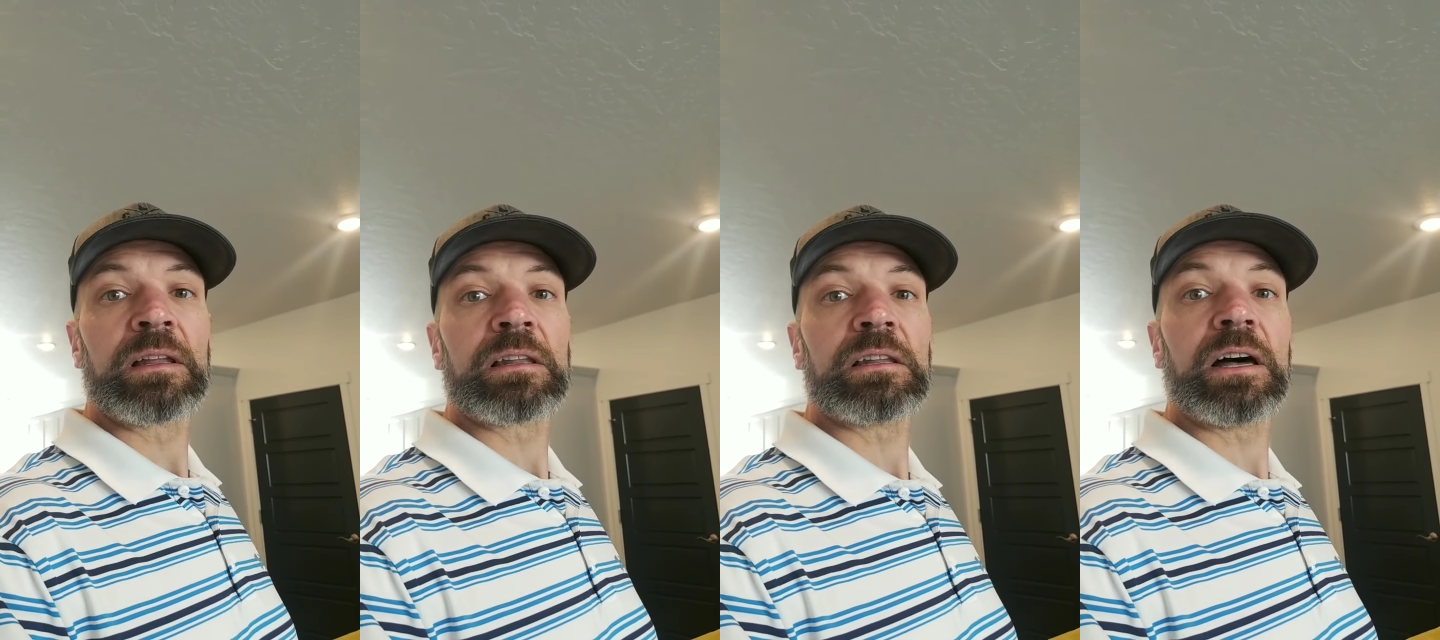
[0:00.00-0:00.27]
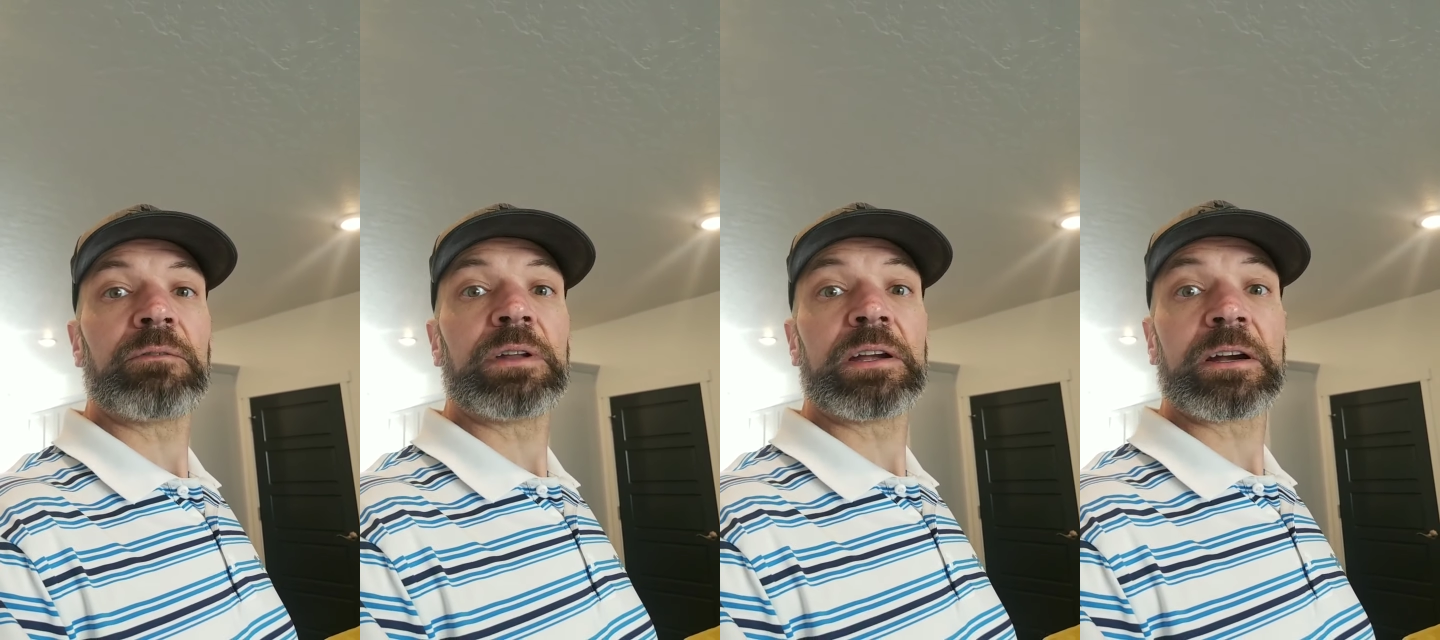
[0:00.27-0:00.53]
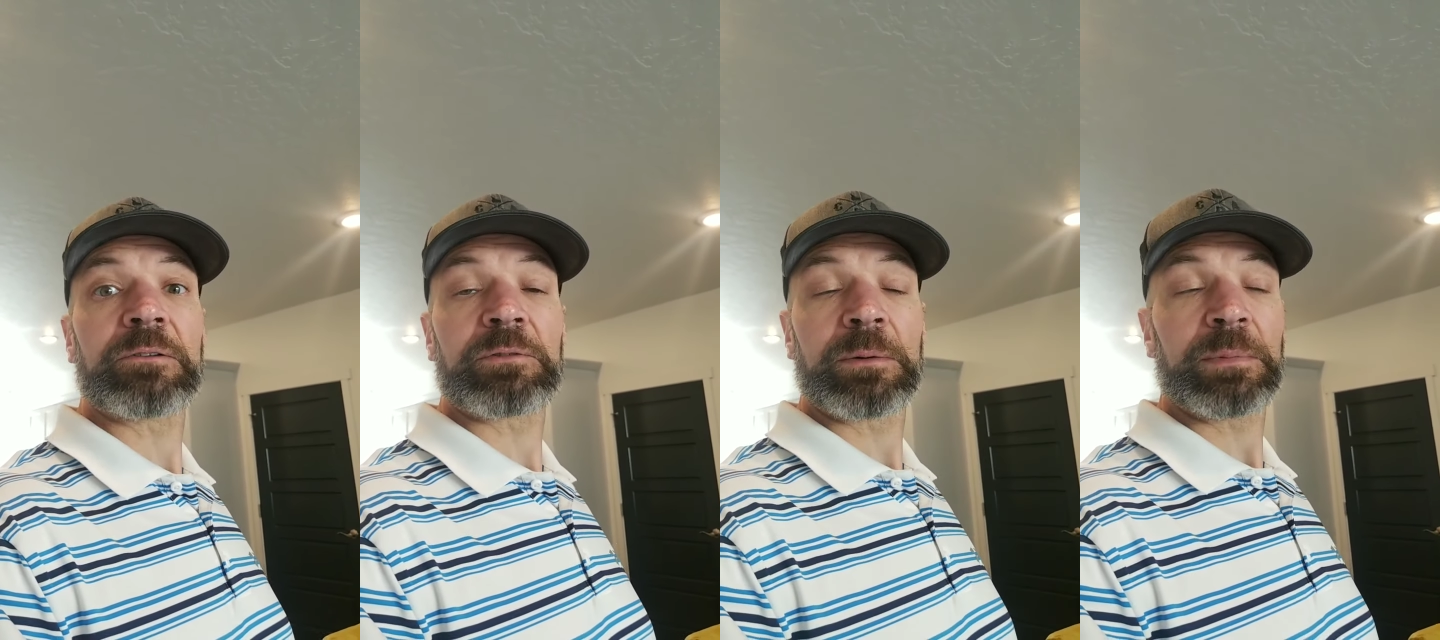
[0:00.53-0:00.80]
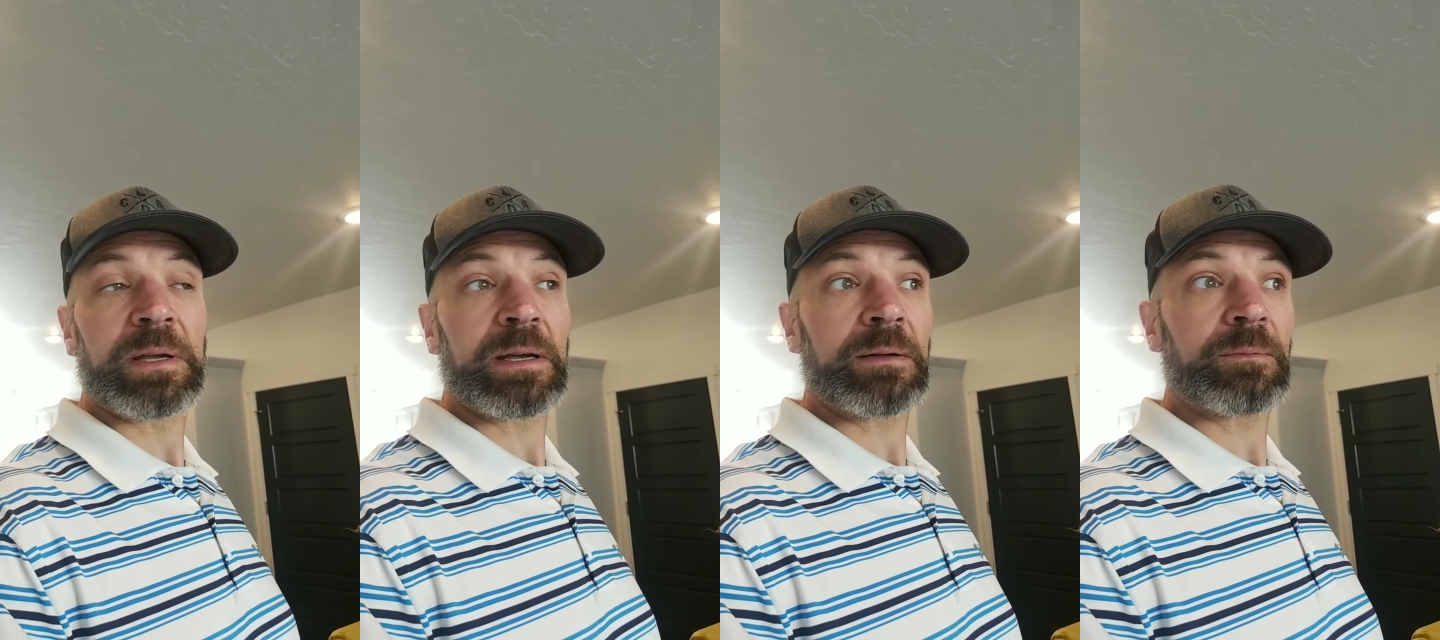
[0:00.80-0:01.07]
Love to hear
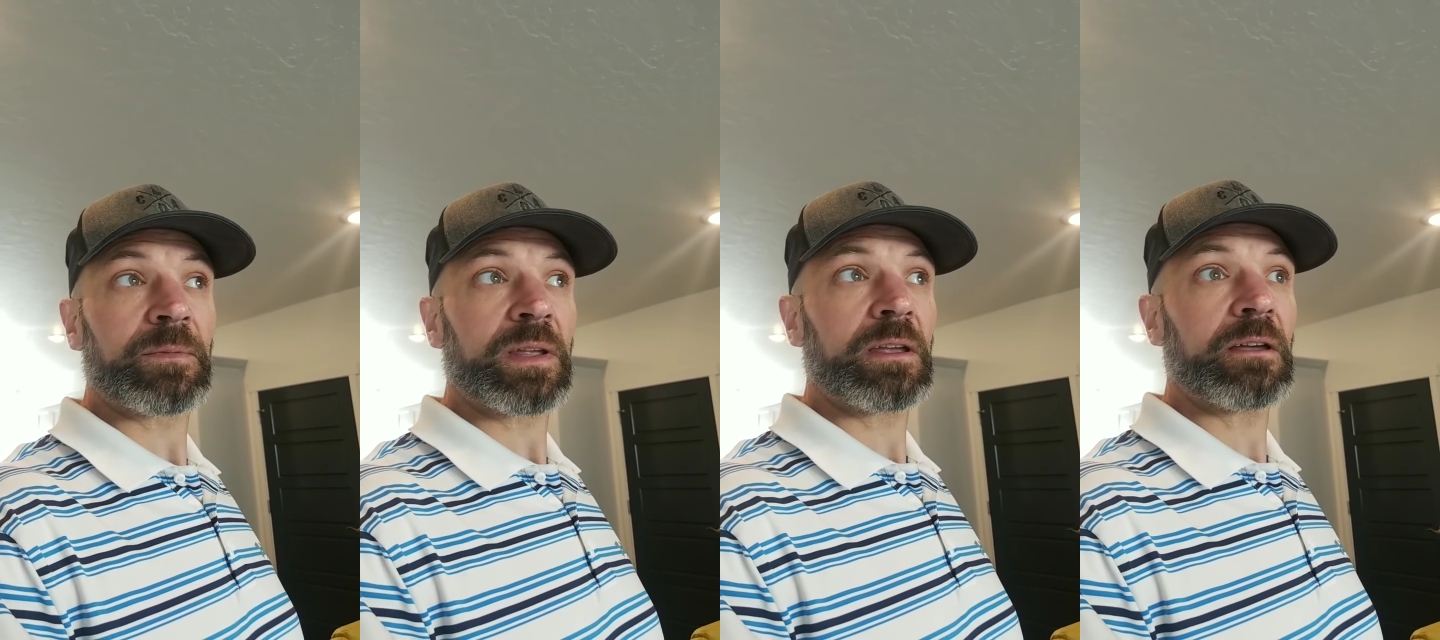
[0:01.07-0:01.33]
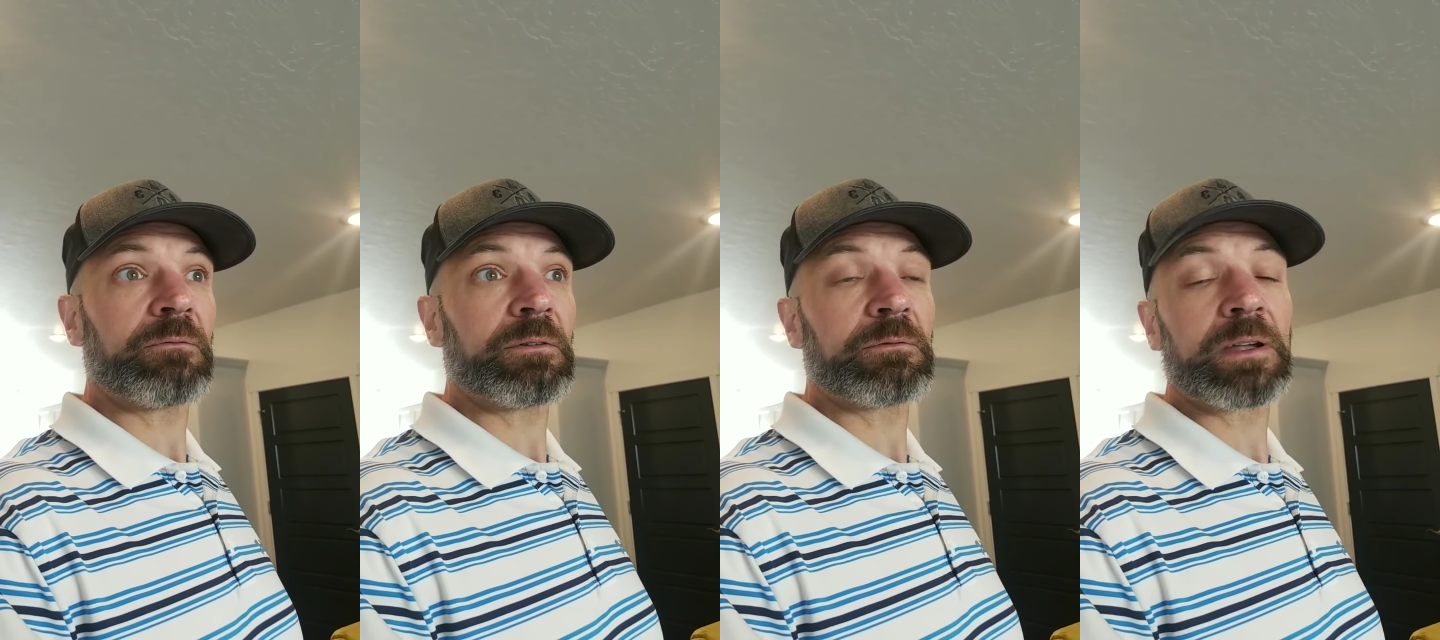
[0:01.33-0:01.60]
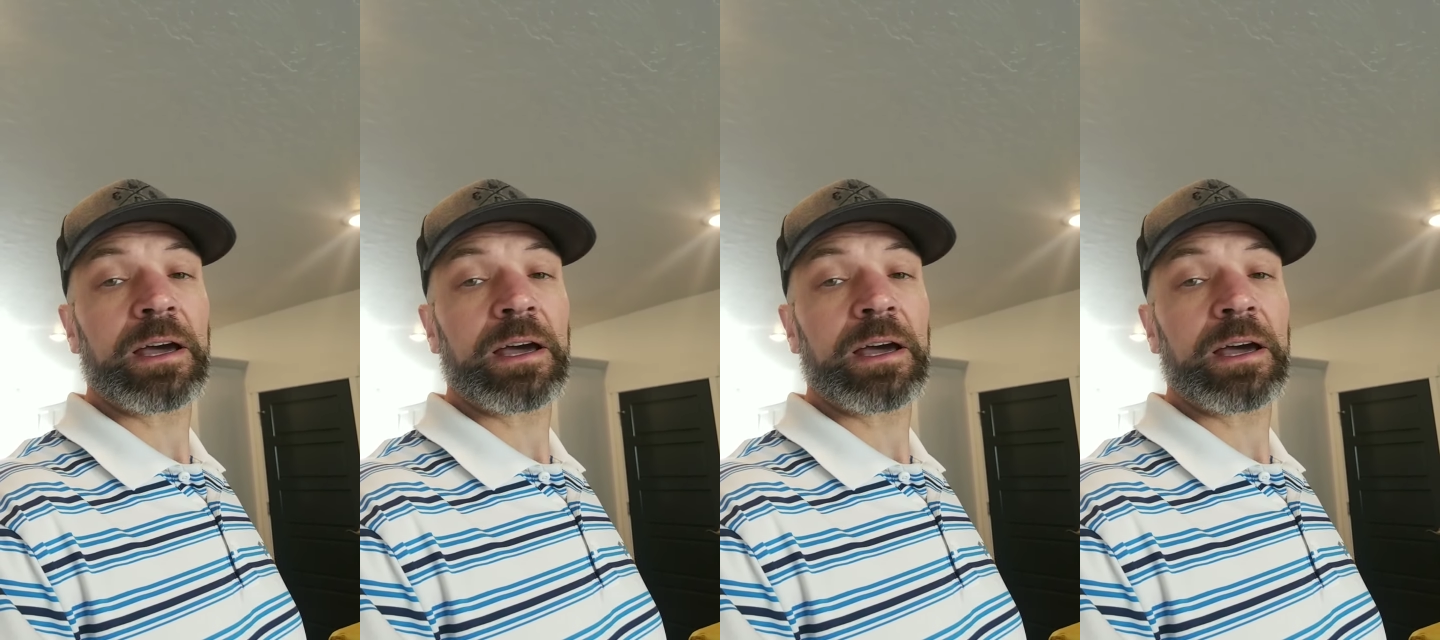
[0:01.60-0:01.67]
from you. If you've